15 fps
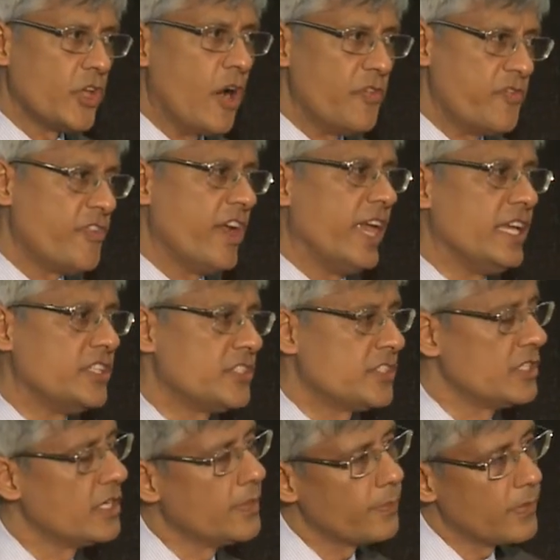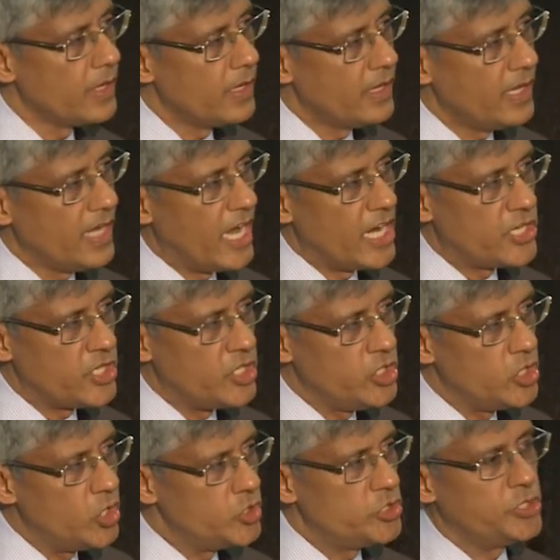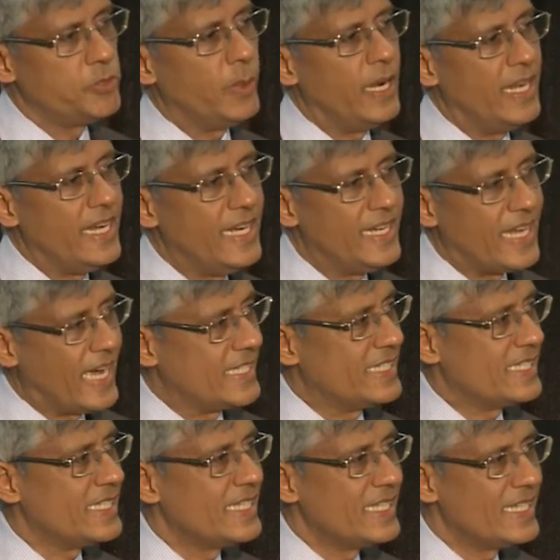offerings, it usually does